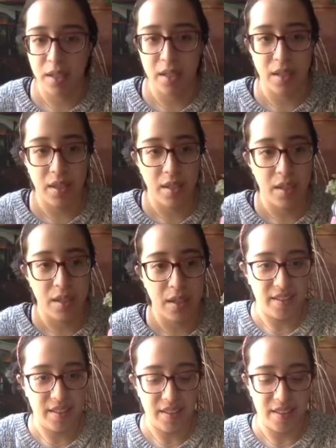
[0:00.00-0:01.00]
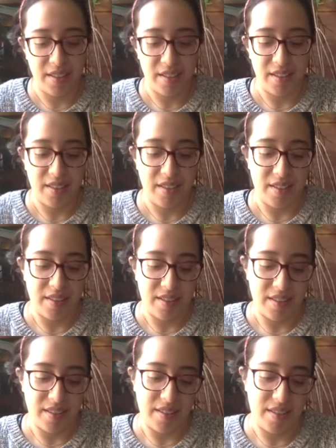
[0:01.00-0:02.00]

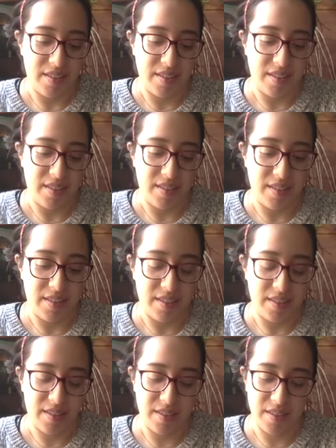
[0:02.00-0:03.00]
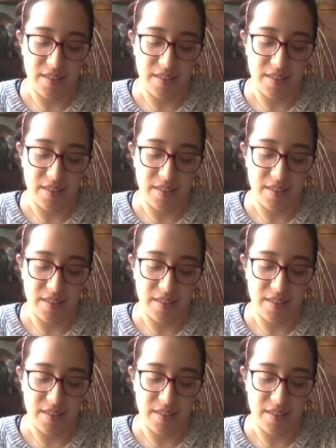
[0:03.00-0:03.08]
Nobody speaks.